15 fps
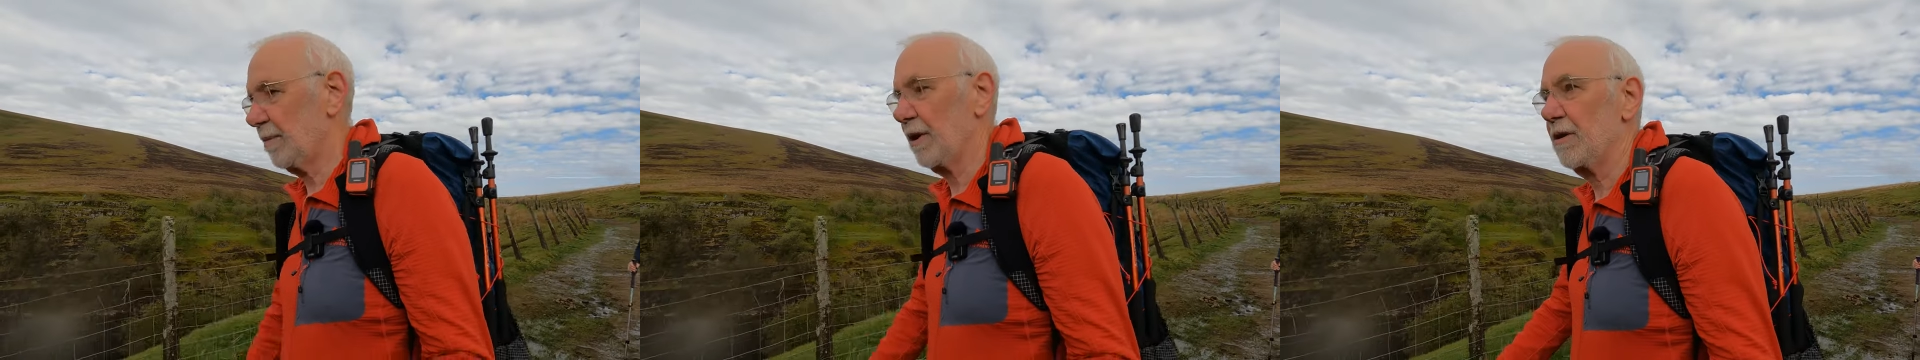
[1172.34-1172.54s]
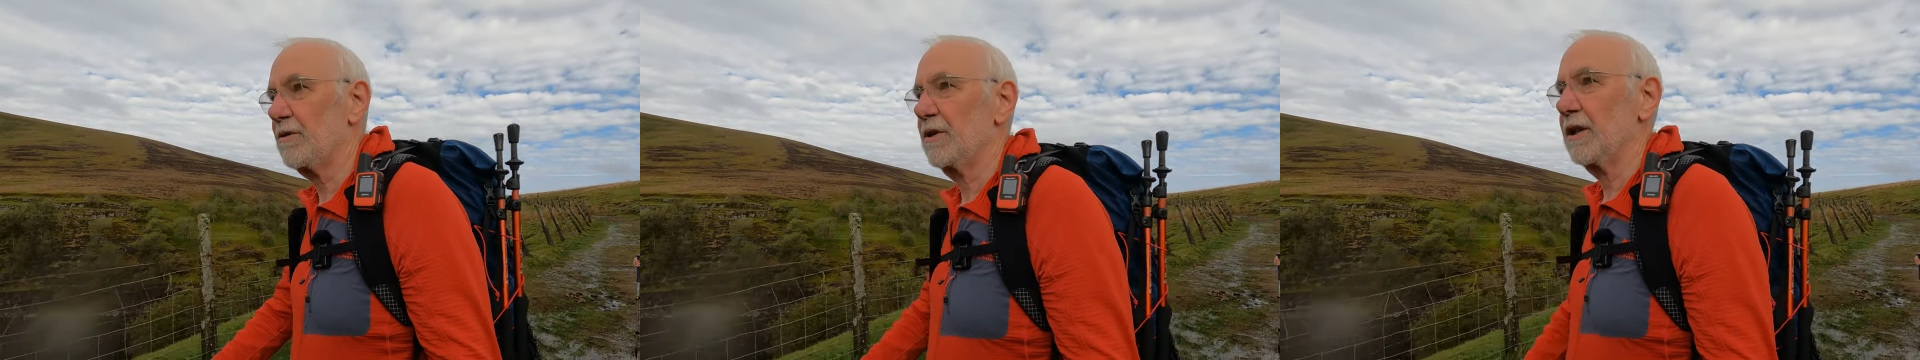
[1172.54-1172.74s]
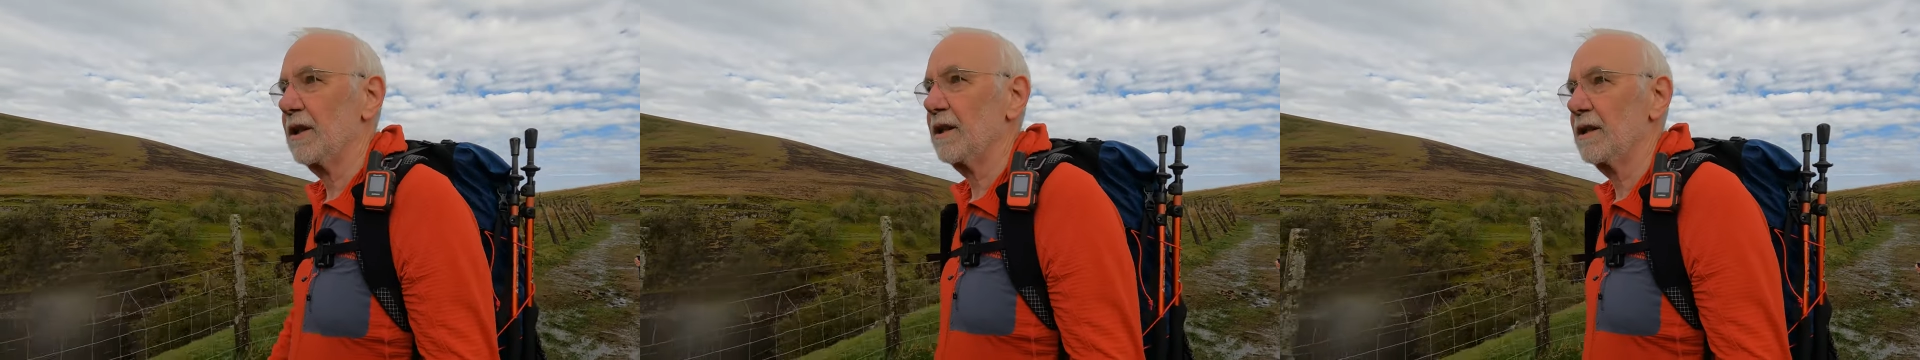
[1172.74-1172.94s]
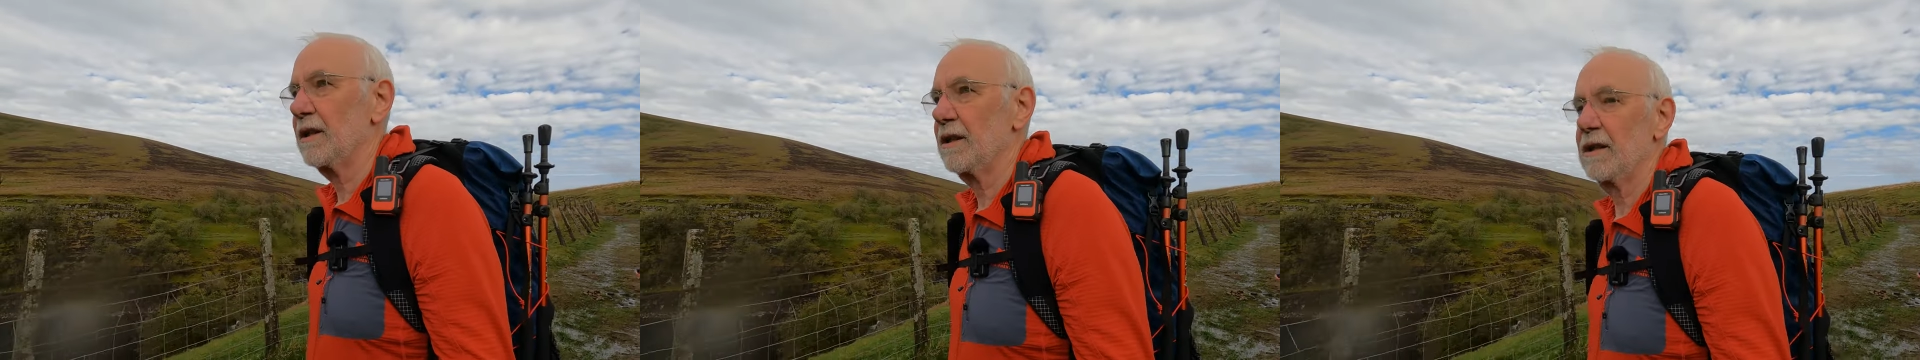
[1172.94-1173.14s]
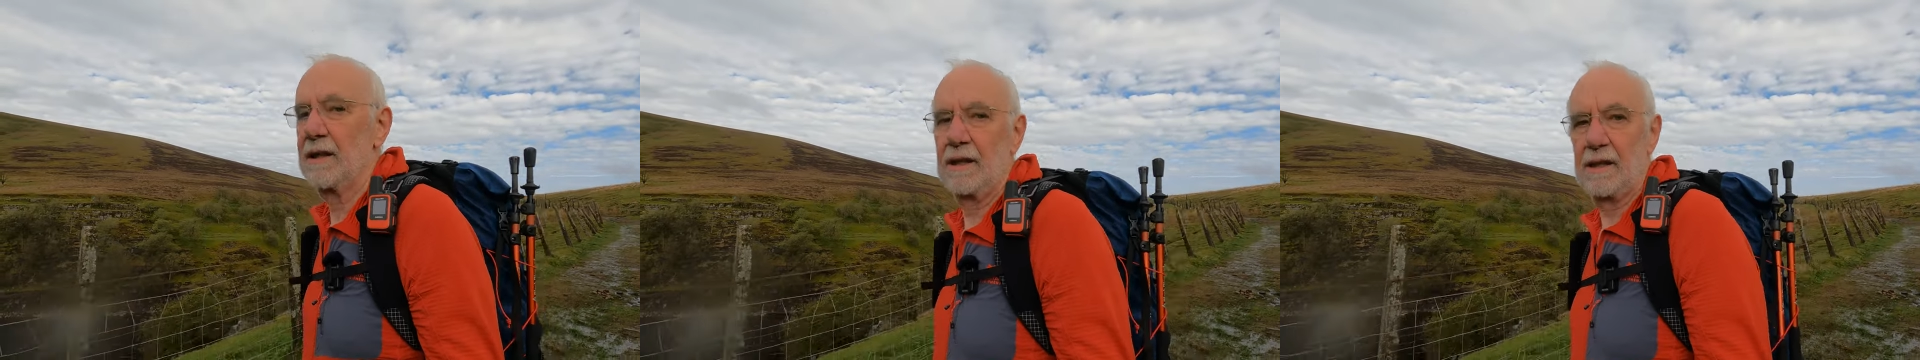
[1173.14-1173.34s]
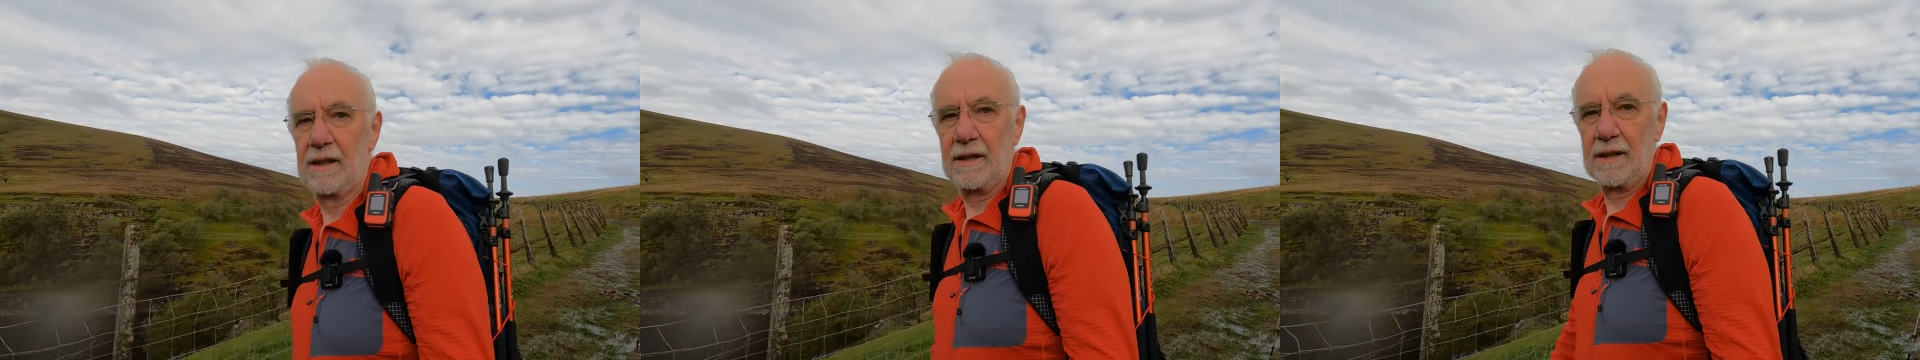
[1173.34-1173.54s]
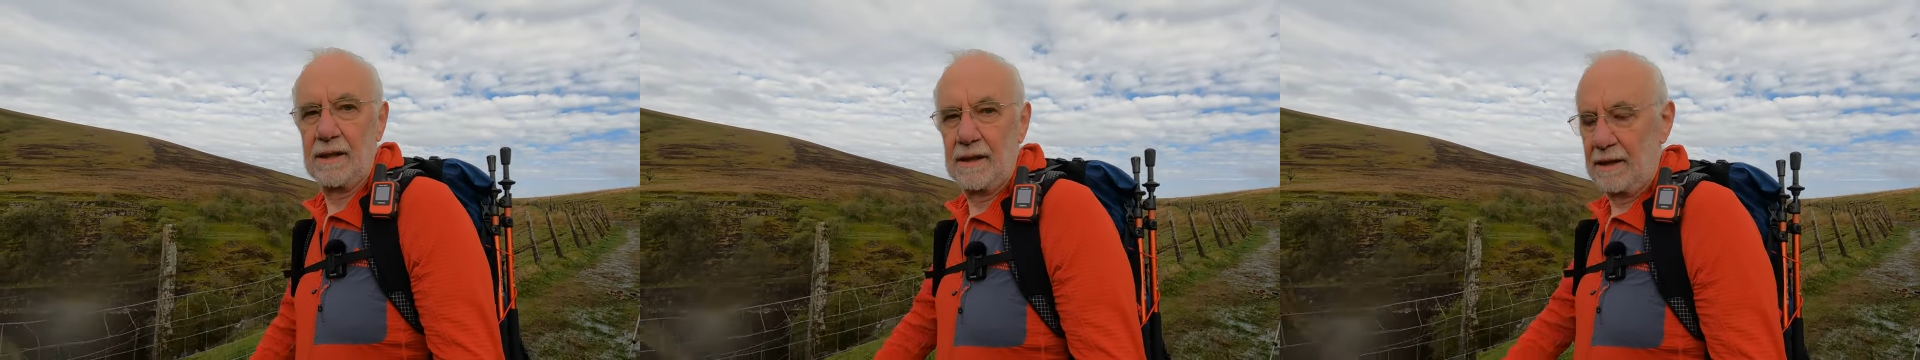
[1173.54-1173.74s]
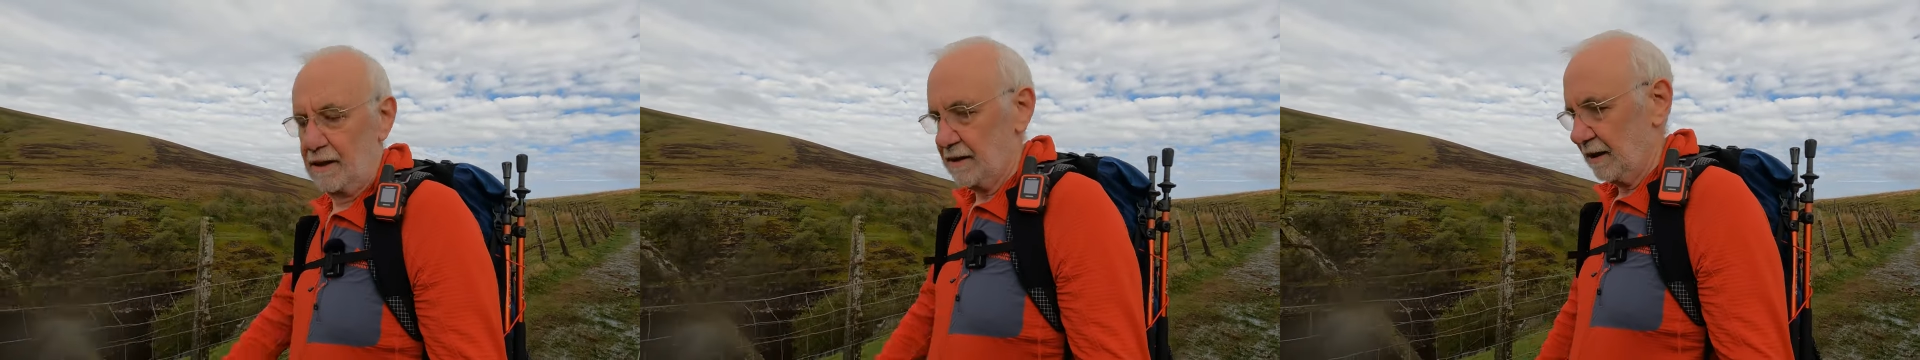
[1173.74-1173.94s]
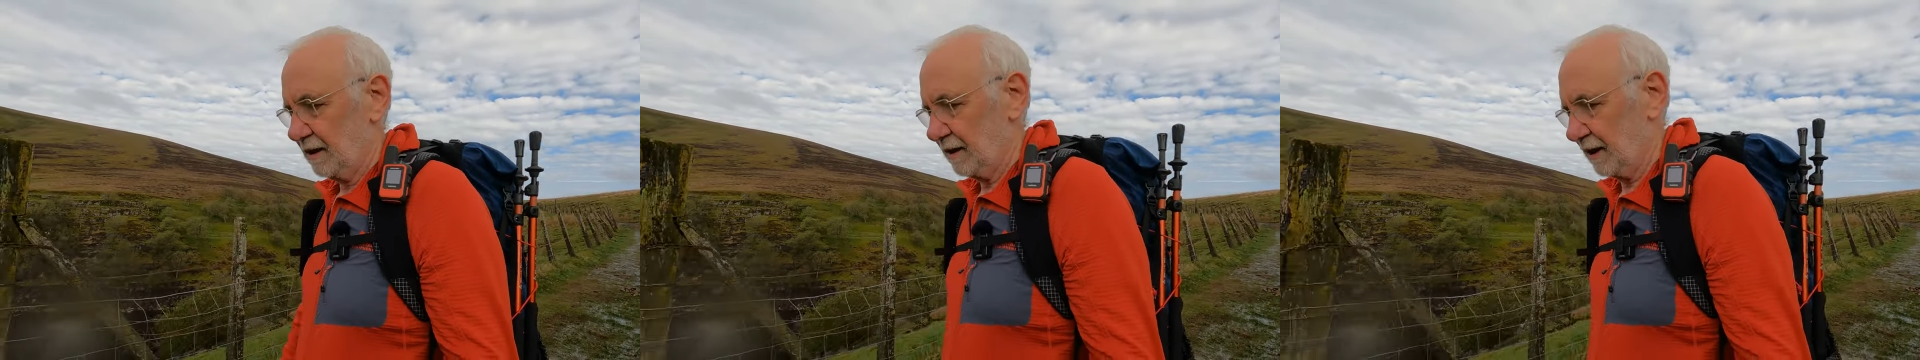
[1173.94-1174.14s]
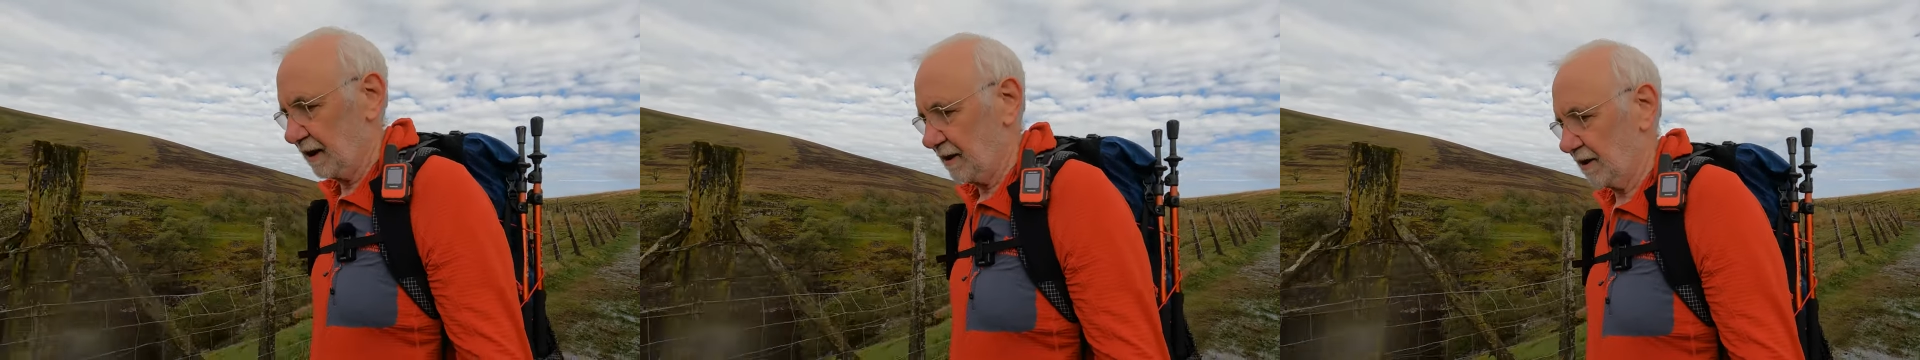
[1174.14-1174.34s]
approaching,
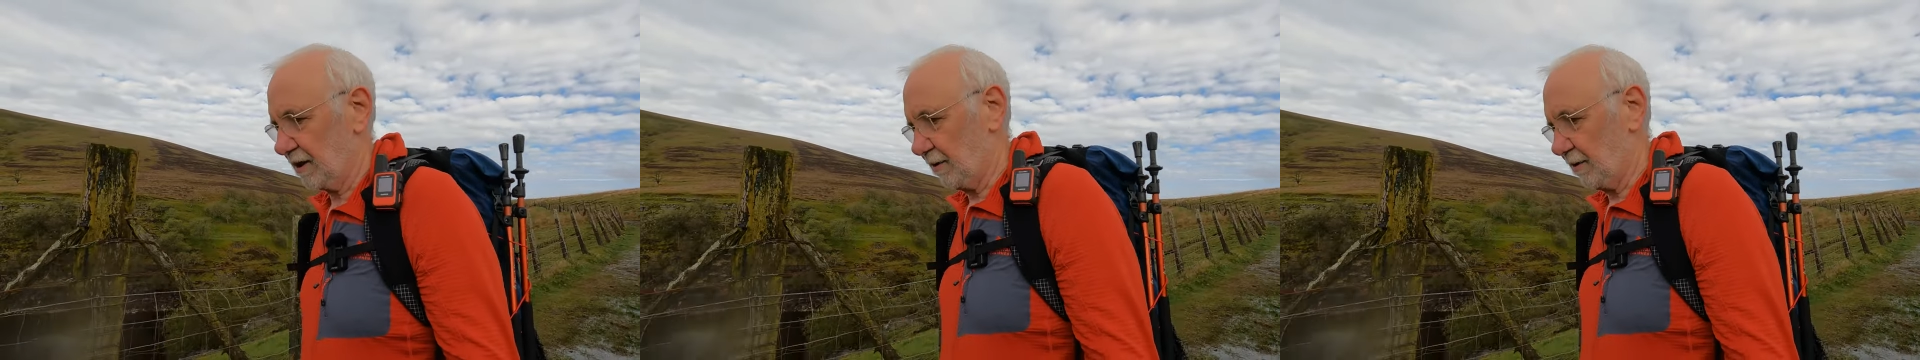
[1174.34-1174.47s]
getting